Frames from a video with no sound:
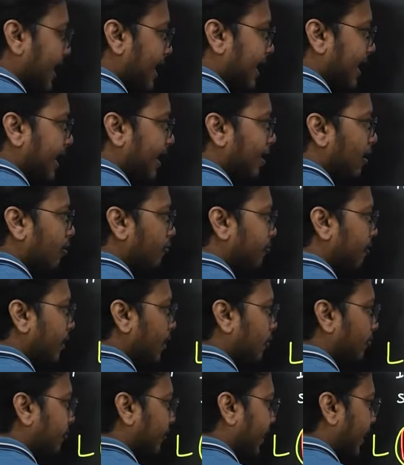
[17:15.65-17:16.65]
L
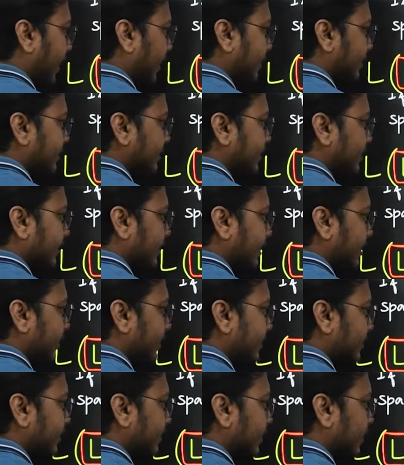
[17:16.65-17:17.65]
of S
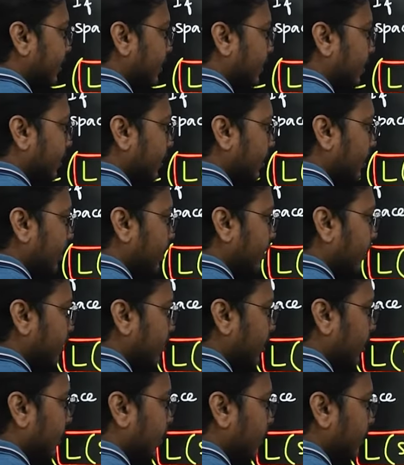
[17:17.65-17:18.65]
is
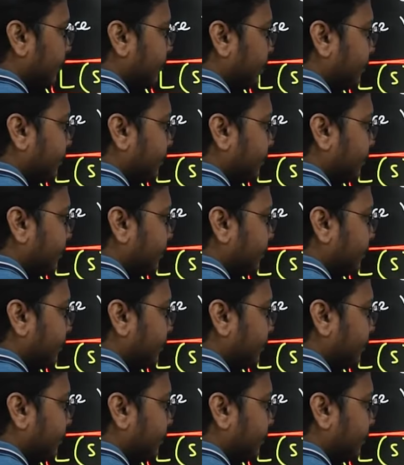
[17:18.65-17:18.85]
the